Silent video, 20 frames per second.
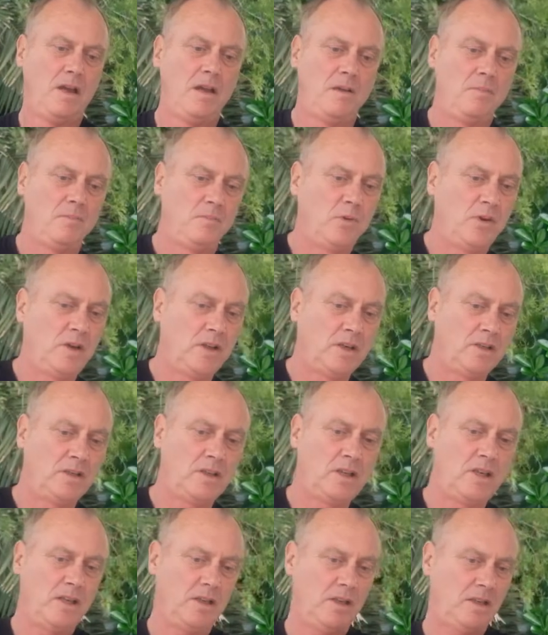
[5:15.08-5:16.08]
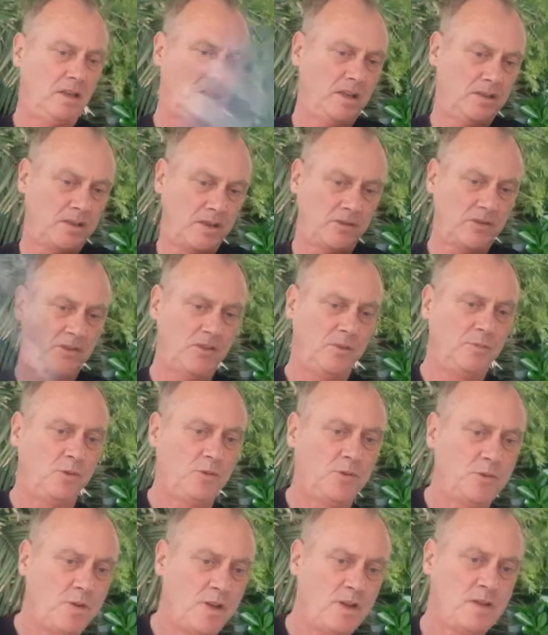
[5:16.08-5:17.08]
Putting it together, there's our simple
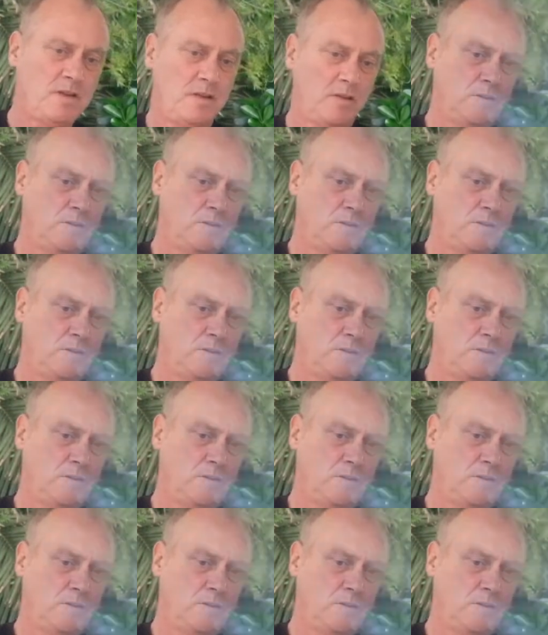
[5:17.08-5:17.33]
swing.